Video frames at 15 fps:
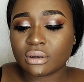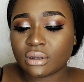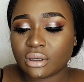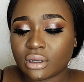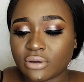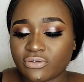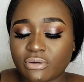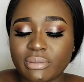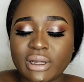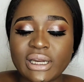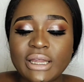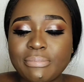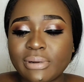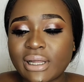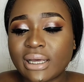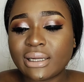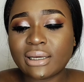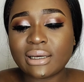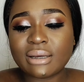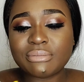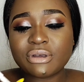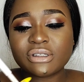Yeah, for my lip liner,
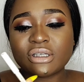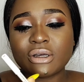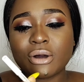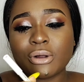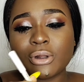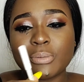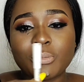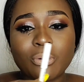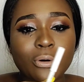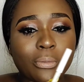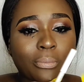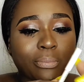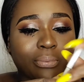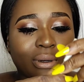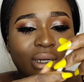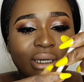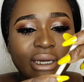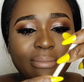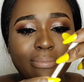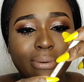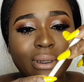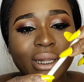I'm using Colourpop
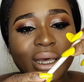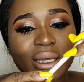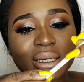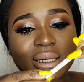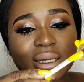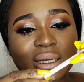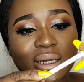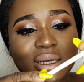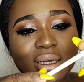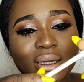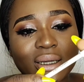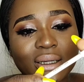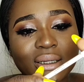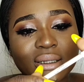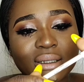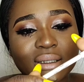lip liner.